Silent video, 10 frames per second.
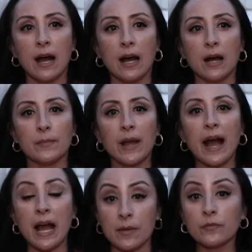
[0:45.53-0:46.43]

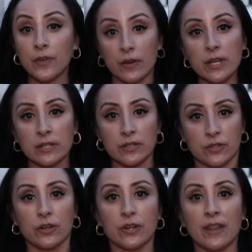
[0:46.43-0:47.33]
I am very
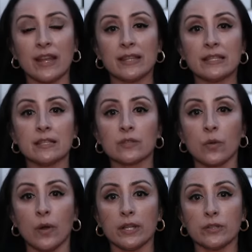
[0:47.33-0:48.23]
concerned that this is
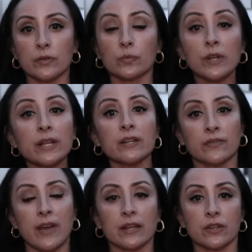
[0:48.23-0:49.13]
going to really
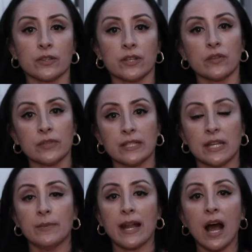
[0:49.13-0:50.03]
affect their
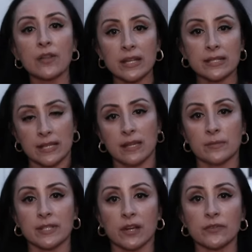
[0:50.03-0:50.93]
self-esteem and how they see
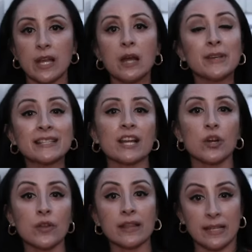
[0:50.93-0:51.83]
themselves, because I
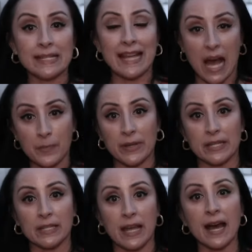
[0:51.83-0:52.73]
know that it's
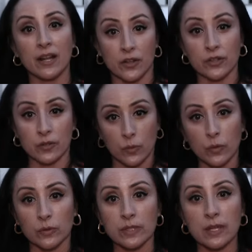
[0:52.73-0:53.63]
happened at other
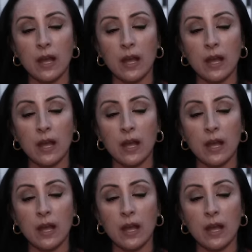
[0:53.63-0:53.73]
schools.